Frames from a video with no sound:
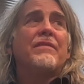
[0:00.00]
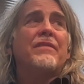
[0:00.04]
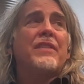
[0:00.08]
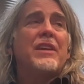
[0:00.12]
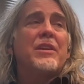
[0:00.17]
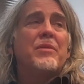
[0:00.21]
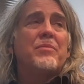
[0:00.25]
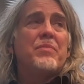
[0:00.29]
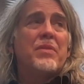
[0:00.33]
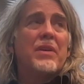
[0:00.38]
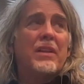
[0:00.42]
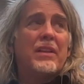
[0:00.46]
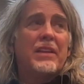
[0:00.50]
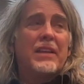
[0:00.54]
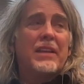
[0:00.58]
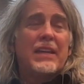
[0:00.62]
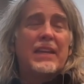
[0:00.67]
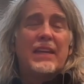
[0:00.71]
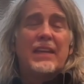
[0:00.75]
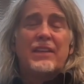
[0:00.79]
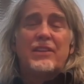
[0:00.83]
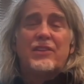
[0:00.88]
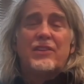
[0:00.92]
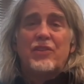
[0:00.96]
the
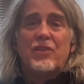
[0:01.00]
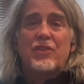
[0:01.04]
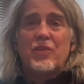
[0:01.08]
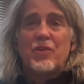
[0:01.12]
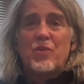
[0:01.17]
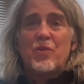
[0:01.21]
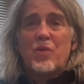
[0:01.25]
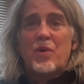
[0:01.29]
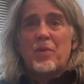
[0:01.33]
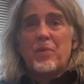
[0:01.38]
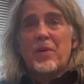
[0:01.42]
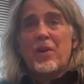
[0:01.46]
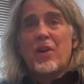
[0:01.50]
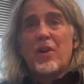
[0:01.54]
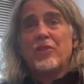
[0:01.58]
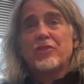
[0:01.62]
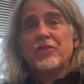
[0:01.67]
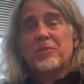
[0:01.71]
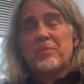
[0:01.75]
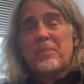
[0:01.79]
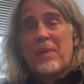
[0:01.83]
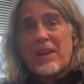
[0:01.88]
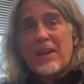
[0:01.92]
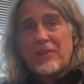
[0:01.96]
ability to do what we call
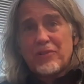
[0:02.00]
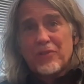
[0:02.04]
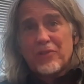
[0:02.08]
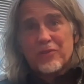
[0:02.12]
spatial